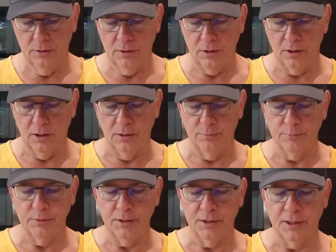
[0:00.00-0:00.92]

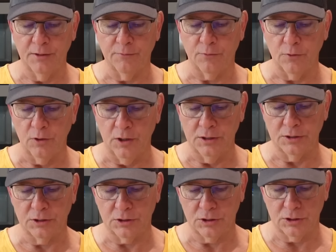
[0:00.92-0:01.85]
And then for
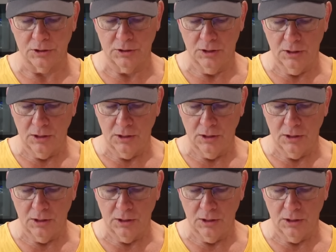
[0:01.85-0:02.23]
lunch,